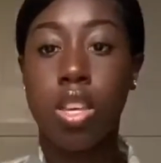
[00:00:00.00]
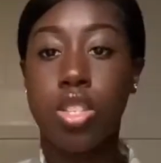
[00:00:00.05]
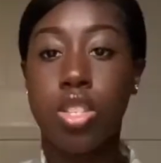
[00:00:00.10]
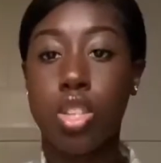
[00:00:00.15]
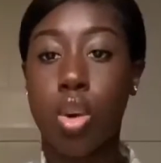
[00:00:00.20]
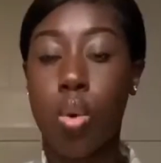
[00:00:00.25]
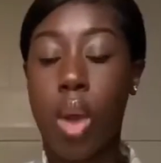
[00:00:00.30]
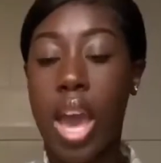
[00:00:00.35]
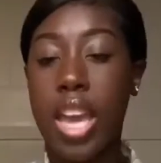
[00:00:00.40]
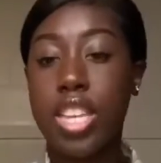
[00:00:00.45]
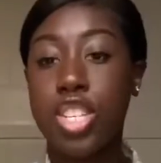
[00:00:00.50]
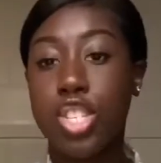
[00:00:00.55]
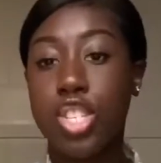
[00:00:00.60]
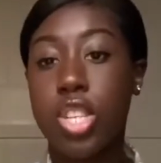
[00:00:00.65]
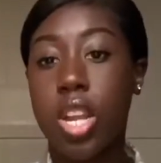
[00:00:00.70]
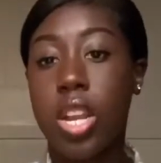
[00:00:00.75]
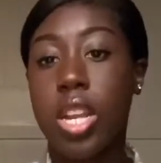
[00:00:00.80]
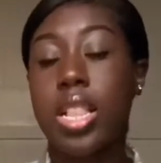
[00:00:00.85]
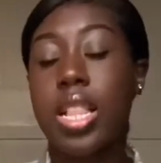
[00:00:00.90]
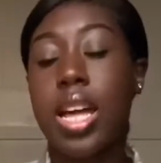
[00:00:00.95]
So I just
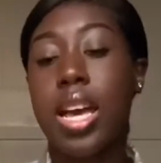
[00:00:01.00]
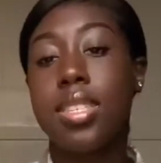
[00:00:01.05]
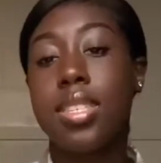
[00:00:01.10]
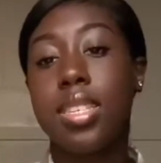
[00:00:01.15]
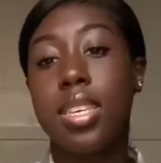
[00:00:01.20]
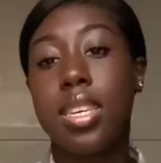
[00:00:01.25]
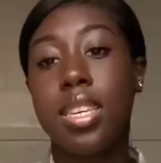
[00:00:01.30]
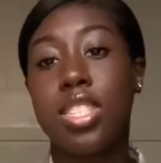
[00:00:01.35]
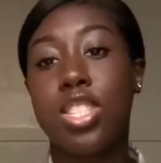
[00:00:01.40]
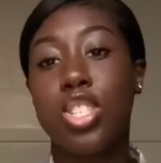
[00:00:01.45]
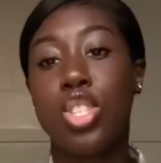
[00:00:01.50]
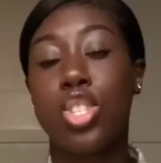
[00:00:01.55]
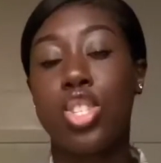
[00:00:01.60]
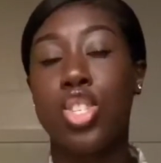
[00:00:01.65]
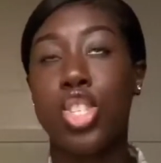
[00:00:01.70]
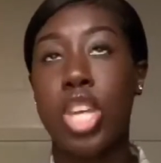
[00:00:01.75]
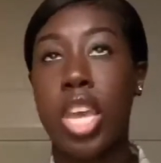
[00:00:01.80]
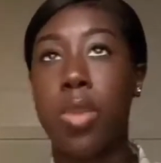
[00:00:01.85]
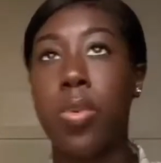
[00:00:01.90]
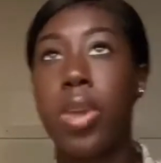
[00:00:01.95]
started classes
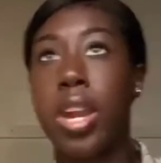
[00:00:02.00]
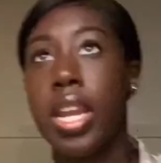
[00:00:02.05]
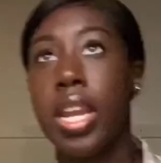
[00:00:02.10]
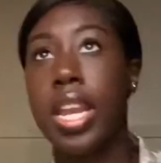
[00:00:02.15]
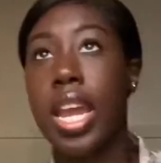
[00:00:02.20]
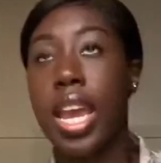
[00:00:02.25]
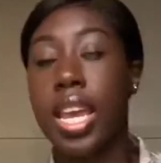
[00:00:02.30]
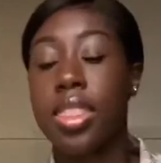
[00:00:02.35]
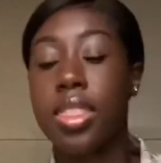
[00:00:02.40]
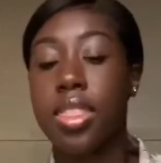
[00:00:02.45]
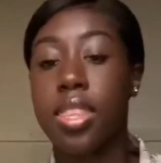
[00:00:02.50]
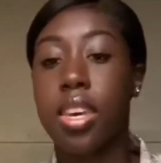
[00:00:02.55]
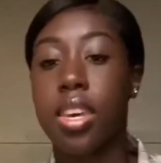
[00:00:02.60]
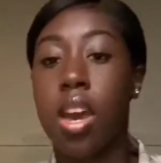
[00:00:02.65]
January 9th.